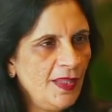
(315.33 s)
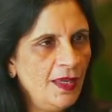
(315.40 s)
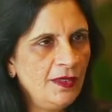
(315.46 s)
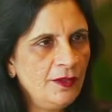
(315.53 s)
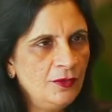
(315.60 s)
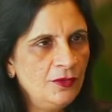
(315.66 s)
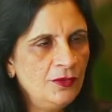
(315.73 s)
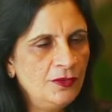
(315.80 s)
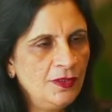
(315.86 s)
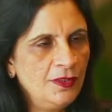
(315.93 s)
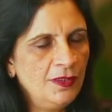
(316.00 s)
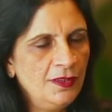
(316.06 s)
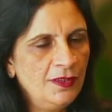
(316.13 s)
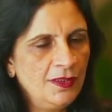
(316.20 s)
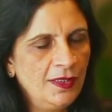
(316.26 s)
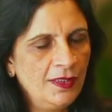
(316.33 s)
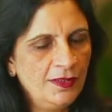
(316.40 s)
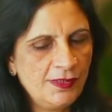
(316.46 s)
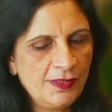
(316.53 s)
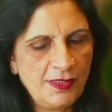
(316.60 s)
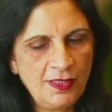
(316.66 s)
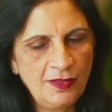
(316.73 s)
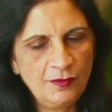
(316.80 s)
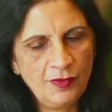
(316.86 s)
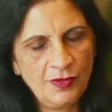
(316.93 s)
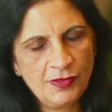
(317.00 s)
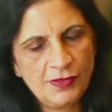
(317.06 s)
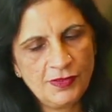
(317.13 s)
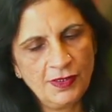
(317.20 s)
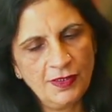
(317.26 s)
I could understand
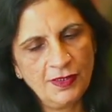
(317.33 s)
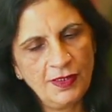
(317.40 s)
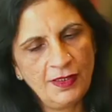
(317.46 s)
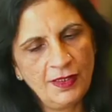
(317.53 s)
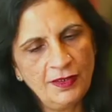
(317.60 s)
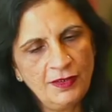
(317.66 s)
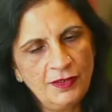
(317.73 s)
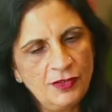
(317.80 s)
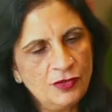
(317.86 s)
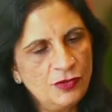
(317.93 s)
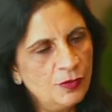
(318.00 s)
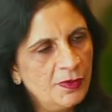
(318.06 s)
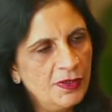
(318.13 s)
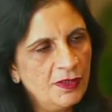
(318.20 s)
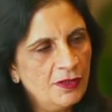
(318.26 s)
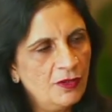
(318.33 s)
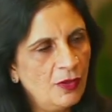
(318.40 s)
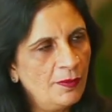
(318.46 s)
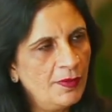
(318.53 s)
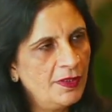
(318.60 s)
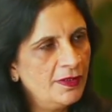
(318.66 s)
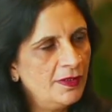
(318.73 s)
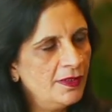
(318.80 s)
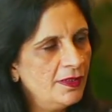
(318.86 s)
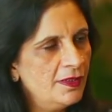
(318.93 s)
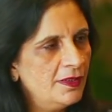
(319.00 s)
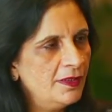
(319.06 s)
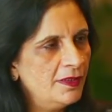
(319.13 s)
was that I needed to be economically